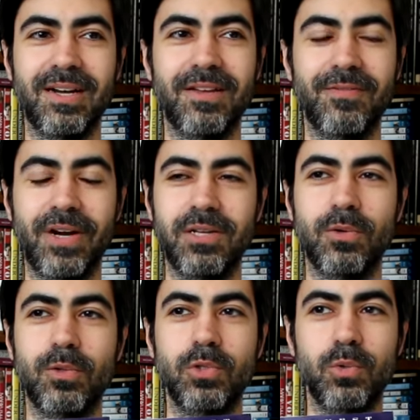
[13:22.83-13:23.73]
I invite
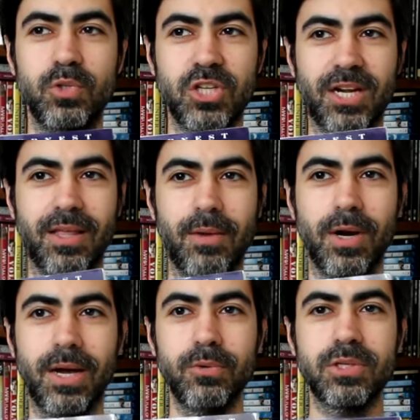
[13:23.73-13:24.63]
you to check that
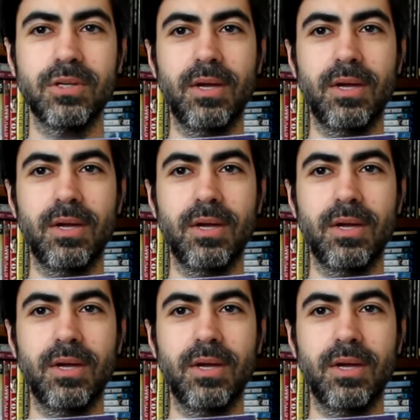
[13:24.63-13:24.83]
one out.